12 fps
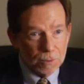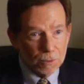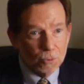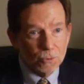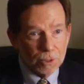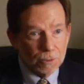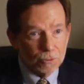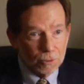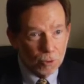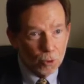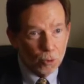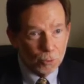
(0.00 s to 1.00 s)
usually it's at
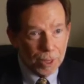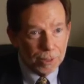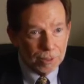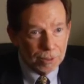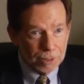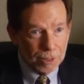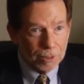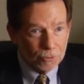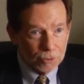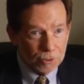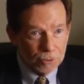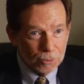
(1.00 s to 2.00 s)
home, not in the
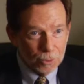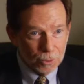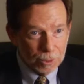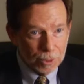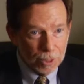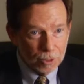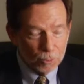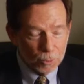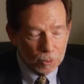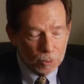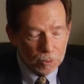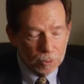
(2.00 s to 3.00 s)
ICU or in the
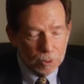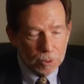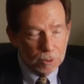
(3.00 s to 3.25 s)
hospital,